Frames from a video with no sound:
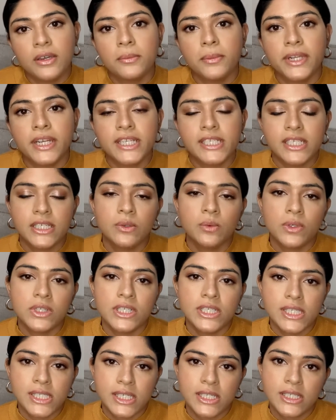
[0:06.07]
but I did want
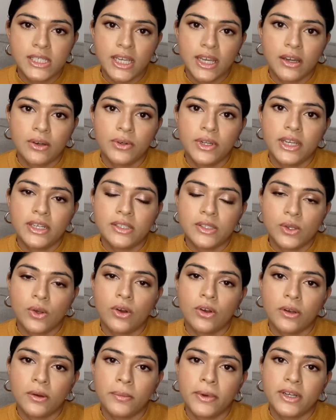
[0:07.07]
to sit down and
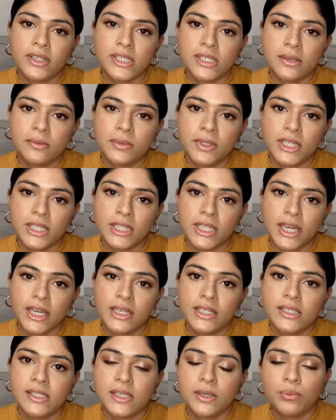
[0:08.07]
talk about something that
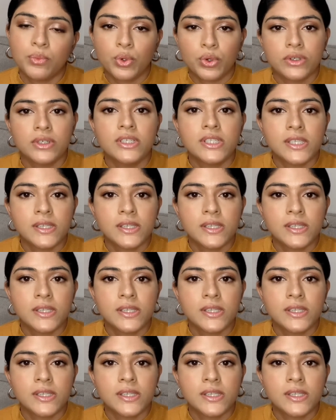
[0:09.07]
is important